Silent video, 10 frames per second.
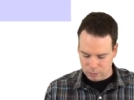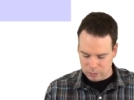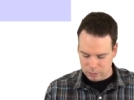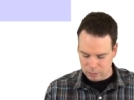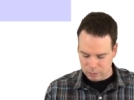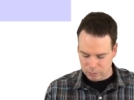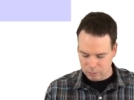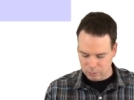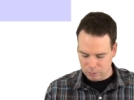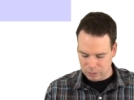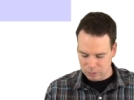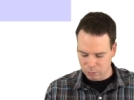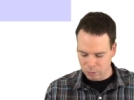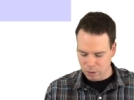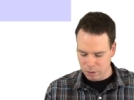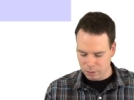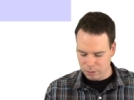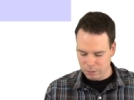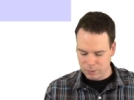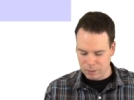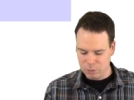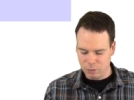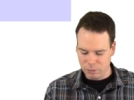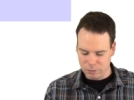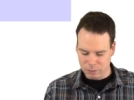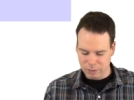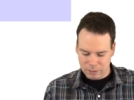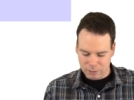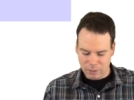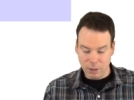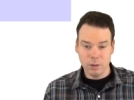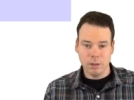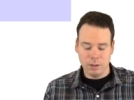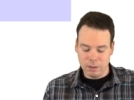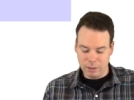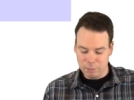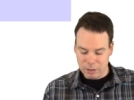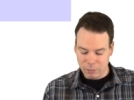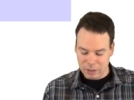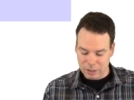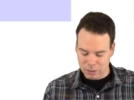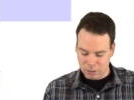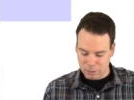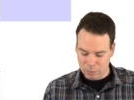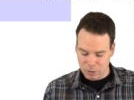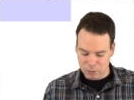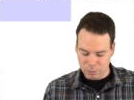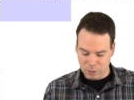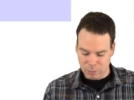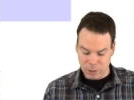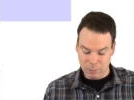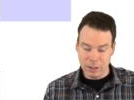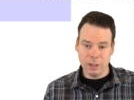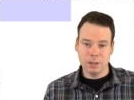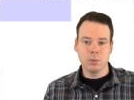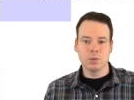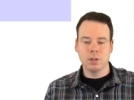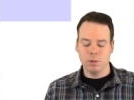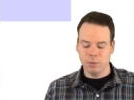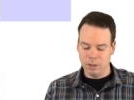and so that's no longer of type 0 over 0. That's a value, that's a limit that we can actually compute just by popping x equals 0 in,